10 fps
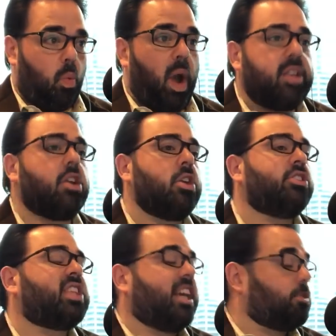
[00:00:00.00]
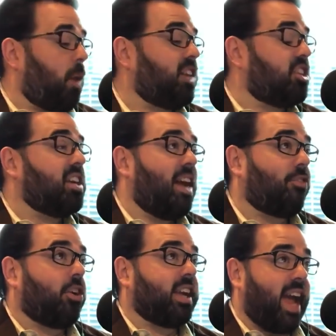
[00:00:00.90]
When you use the expression
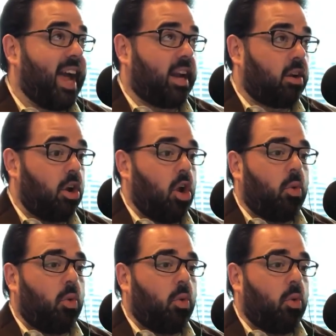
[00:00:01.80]
never again,